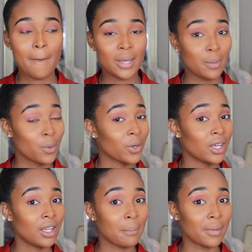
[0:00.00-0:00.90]
People
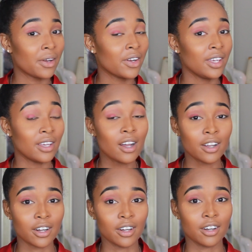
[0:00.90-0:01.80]
get married
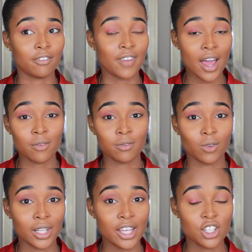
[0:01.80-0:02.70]
younger, find
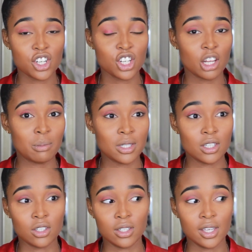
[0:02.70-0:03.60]
relationships,